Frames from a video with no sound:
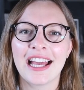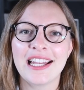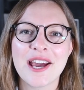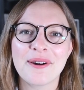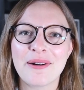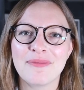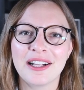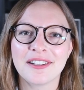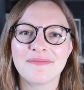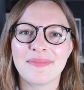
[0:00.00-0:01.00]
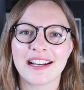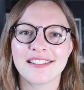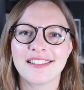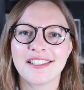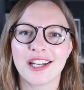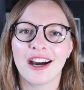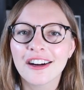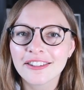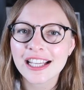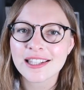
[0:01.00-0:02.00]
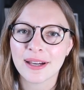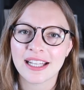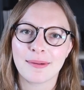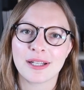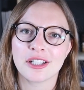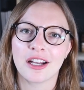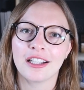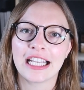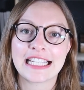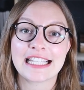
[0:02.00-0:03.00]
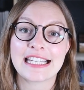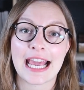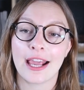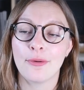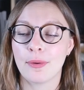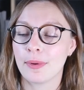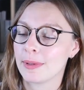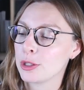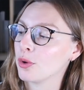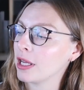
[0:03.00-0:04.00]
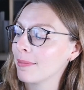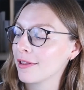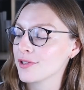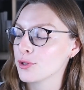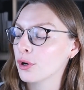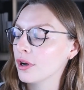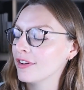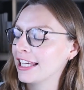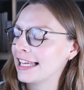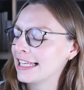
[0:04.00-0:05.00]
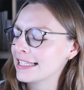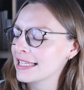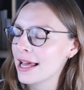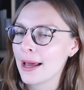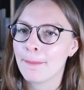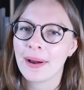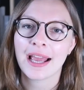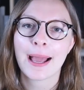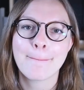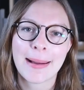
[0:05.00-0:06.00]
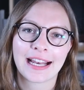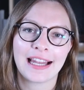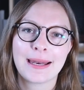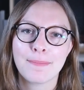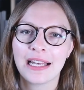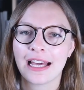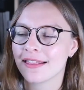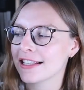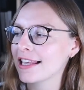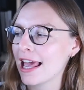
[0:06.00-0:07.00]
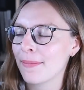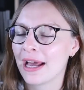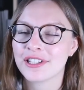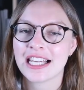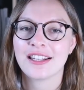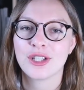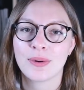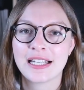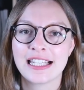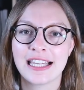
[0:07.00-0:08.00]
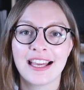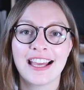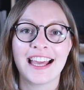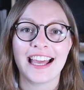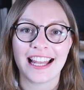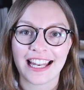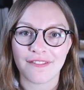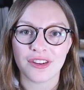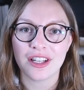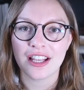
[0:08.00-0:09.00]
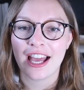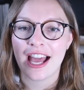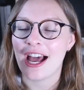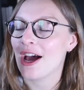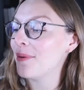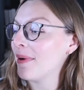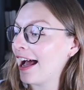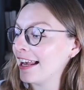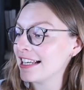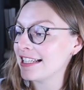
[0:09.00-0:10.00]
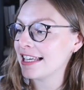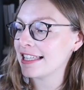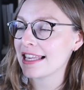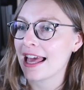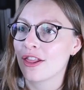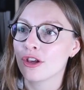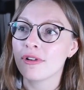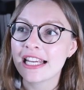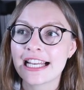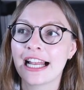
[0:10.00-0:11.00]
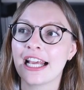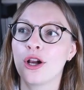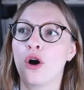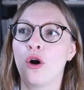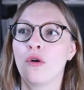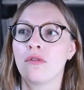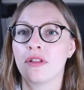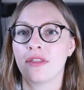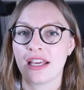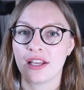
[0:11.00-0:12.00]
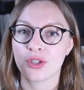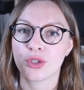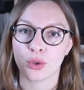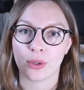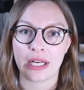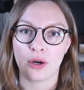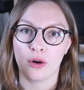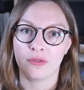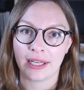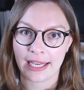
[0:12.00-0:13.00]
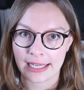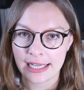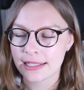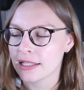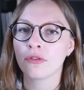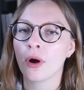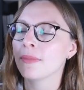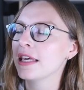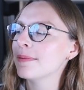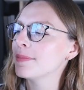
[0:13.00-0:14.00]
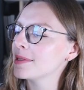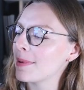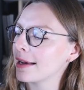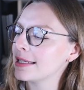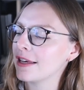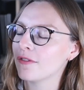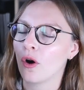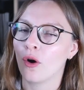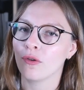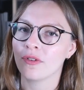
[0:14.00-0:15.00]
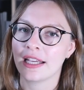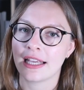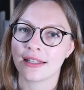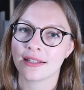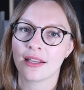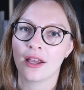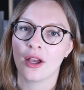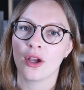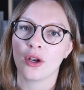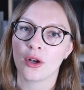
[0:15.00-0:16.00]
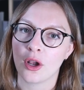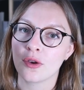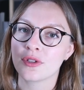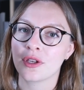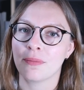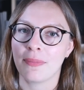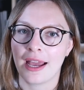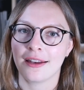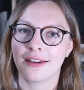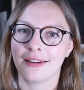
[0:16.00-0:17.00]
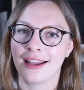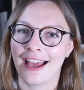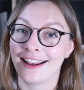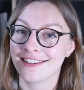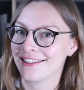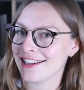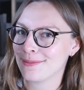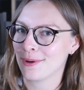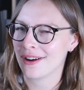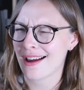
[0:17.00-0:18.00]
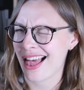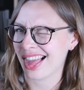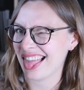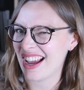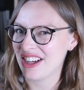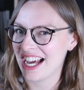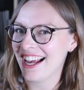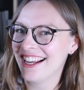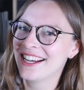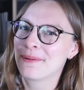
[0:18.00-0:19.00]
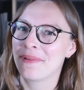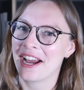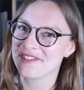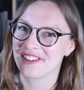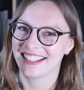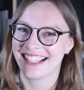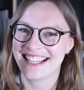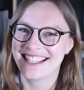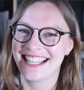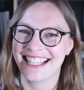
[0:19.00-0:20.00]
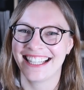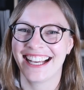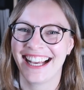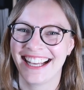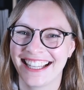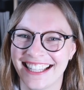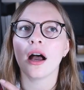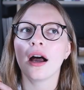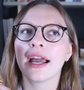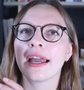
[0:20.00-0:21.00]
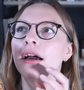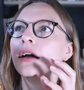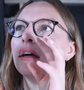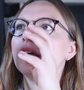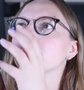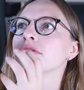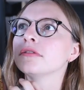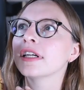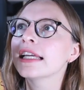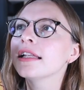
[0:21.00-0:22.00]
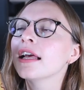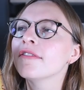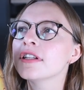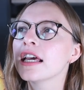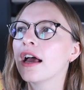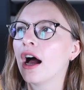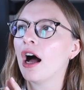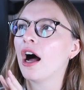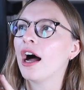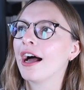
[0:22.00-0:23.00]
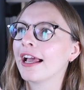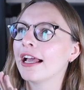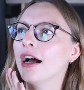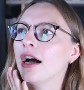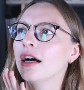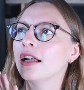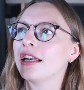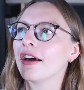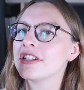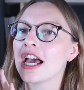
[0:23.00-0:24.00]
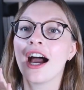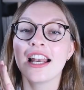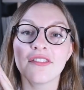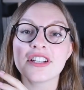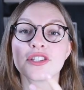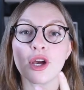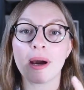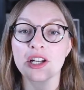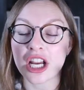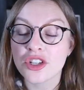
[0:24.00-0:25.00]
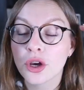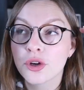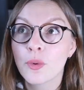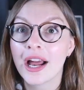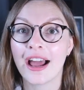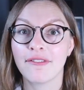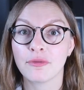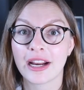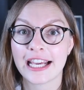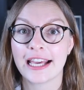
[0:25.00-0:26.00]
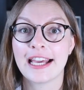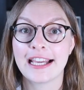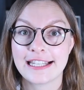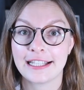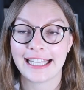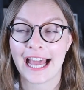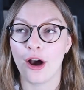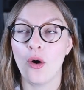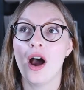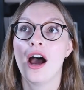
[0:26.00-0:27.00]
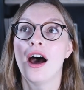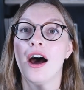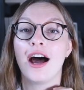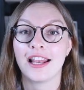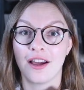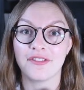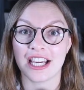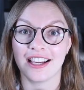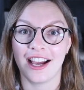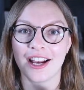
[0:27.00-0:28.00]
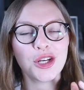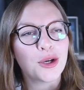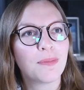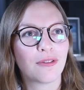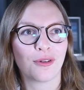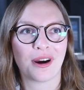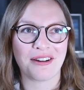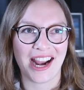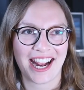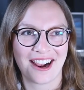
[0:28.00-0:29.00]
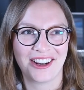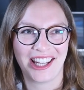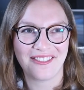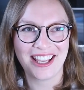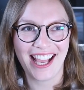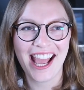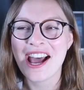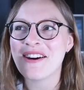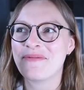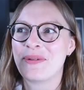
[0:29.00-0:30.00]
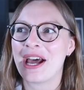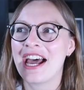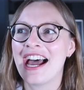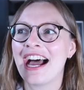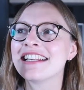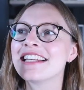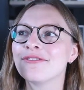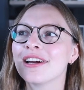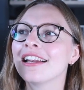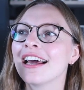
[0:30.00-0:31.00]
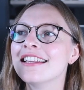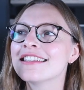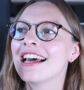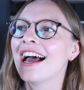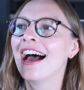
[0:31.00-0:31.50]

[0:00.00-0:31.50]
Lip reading: Hello and welcome back to Char Reads. My name is Charlotte and today we will be talking about the Song of Achilles by Madeline Miller. This came out in 2011 and it is the retelling of the story of Achilles from the perspective of his close companion and, in this book, lover, Patroclus. I friggin' loved it. I loved it so much. I don't know why I haven't read it until now. I loved it. I knew before I read it I would love it, but I didn't realise